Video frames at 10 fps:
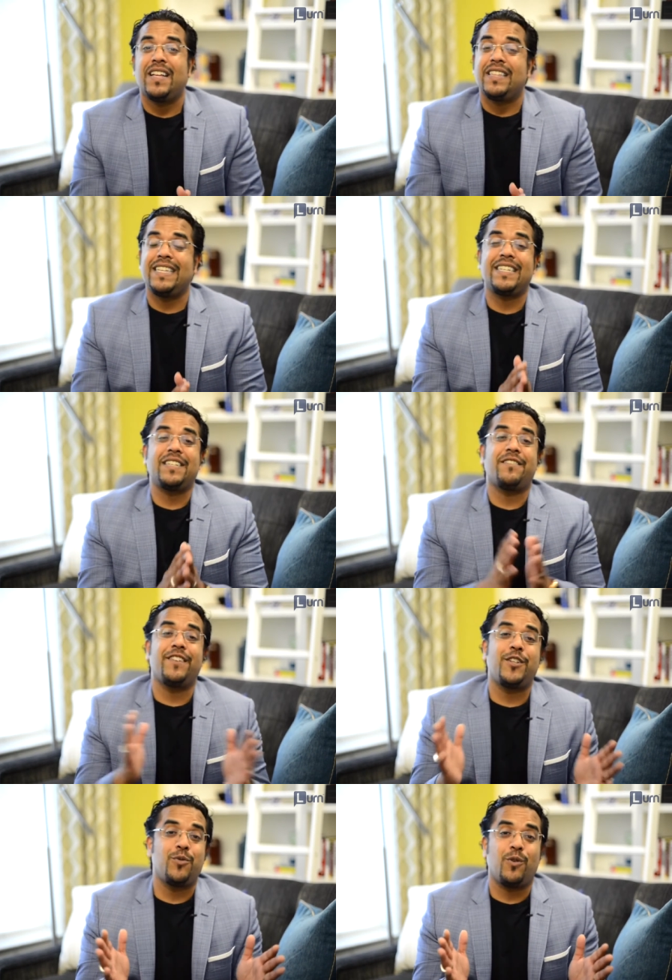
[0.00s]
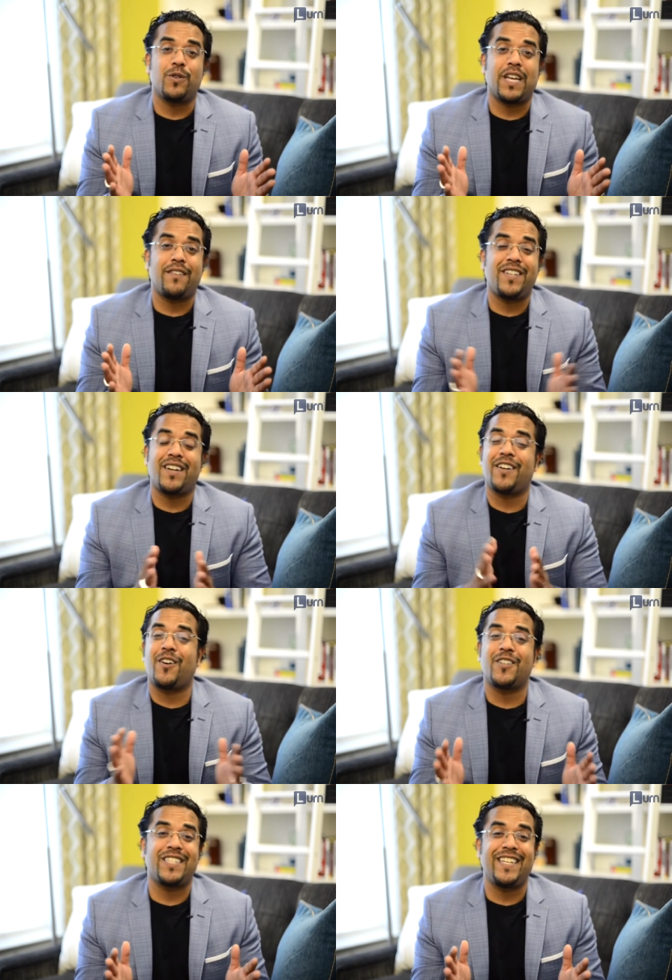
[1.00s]
These individuals have done it
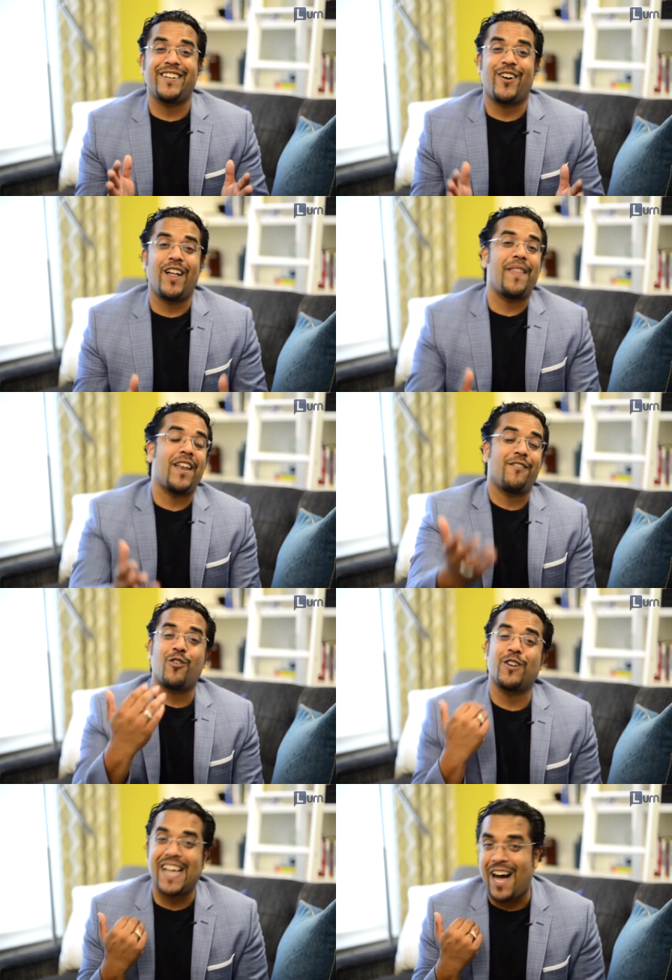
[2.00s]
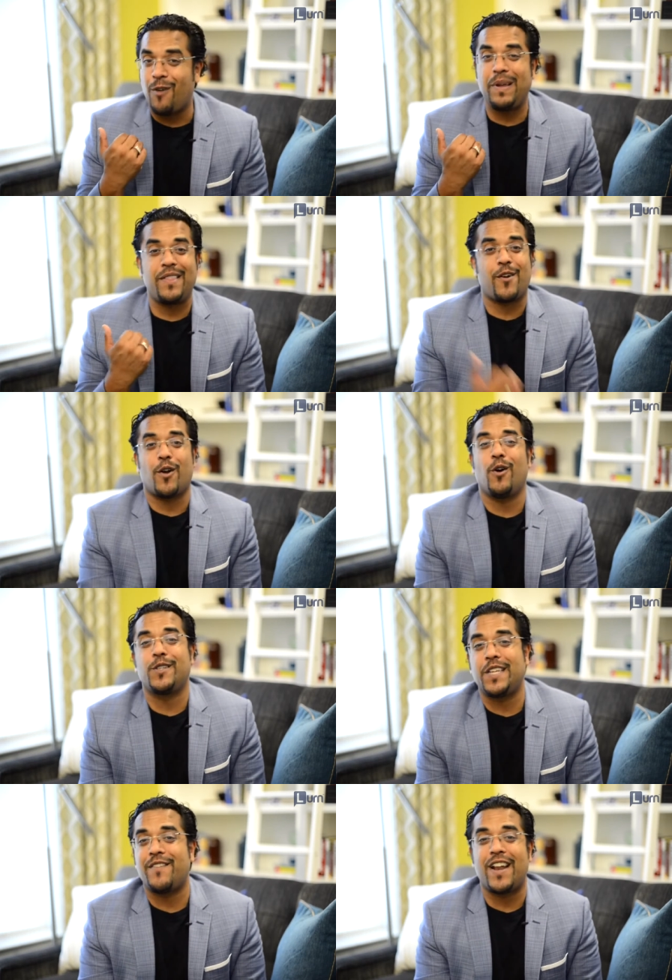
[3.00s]
all, seen it all. And then, of course, I'll be there to host
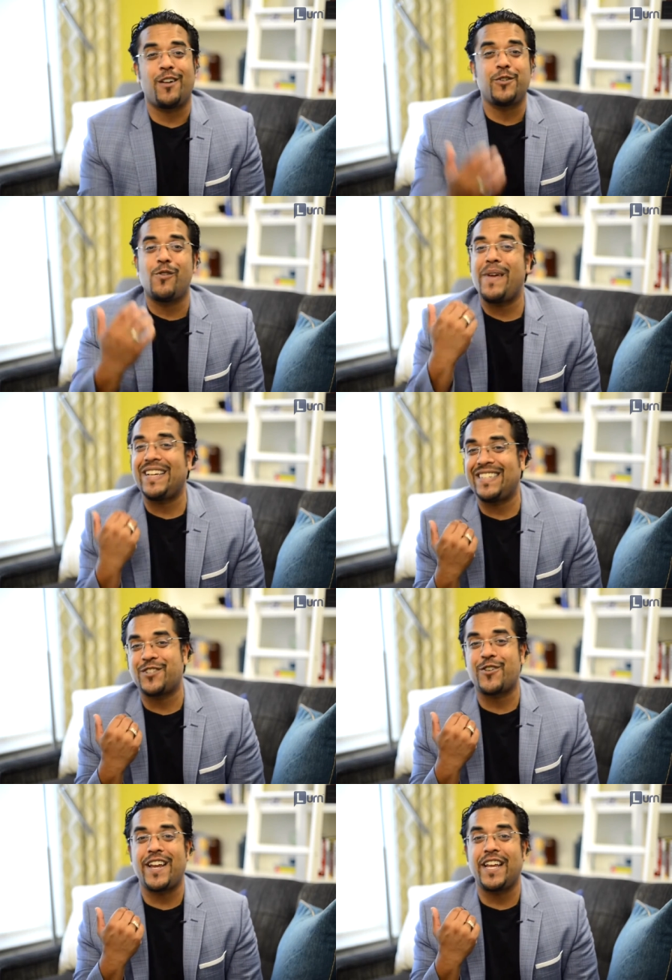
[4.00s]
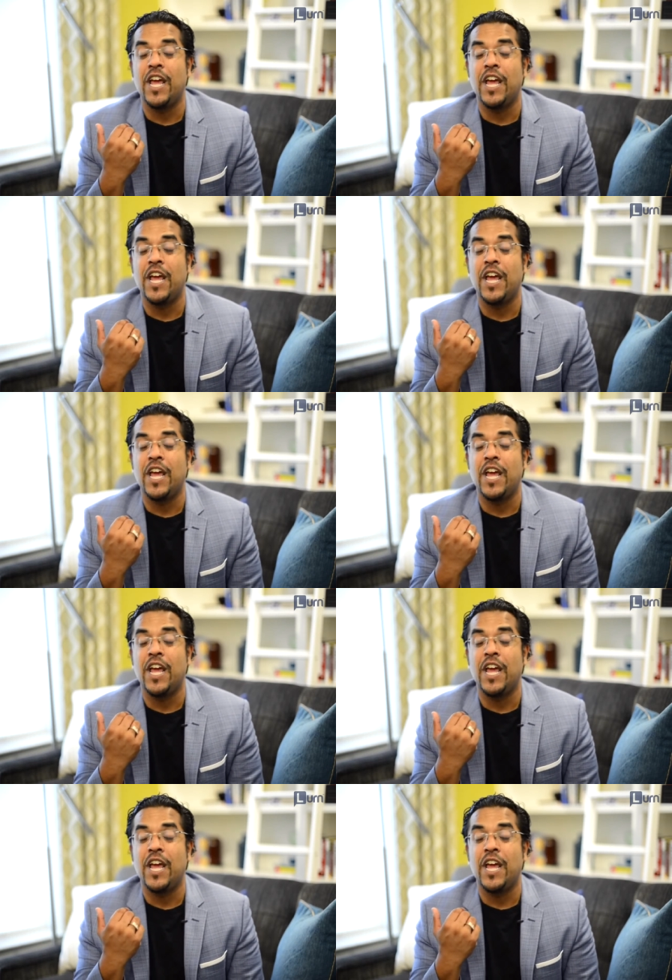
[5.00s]
the event. I'll do amazing training.